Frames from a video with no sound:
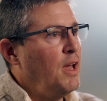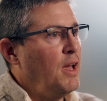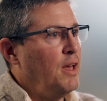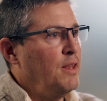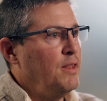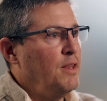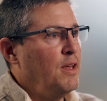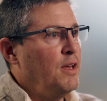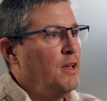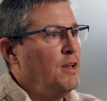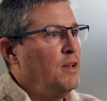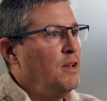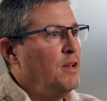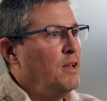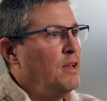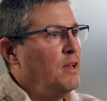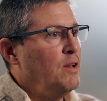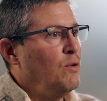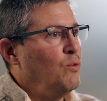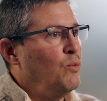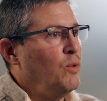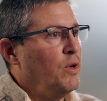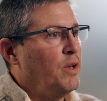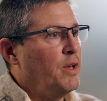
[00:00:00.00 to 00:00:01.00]
and then
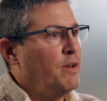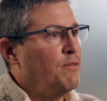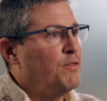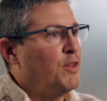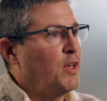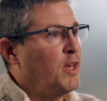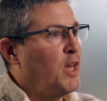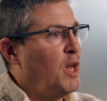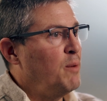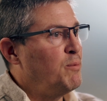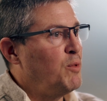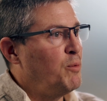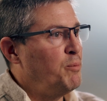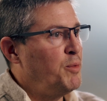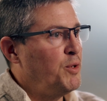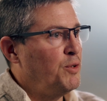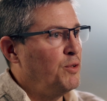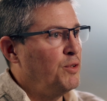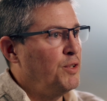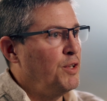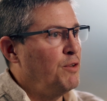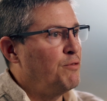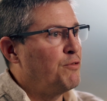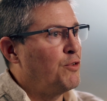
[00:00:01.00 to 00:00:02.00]
we have the
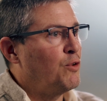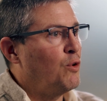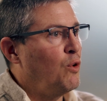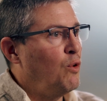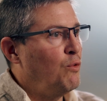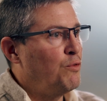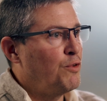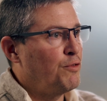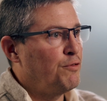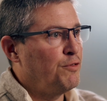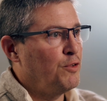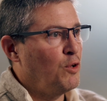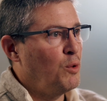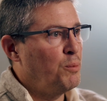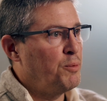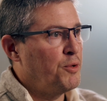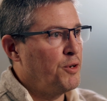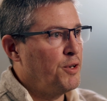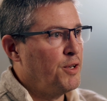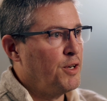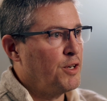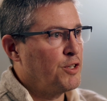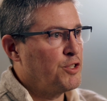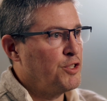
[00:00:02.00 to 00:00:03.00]
capability for overflow
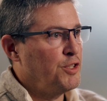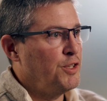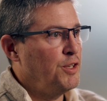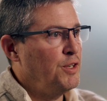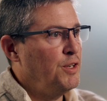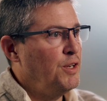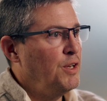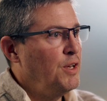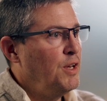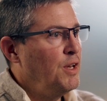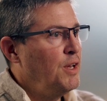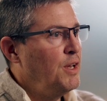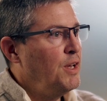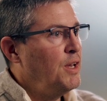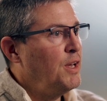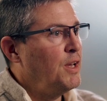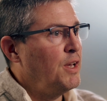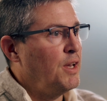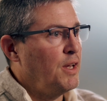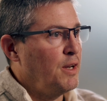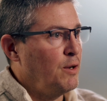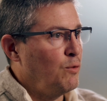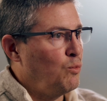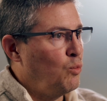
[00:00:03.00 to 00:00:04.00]
production
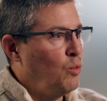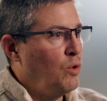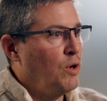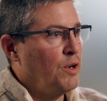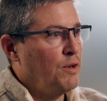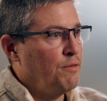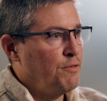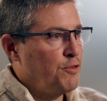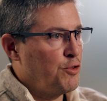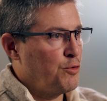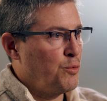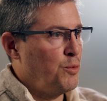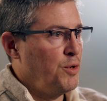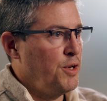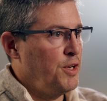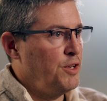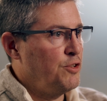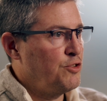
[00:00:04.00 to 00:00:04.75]
in one of 3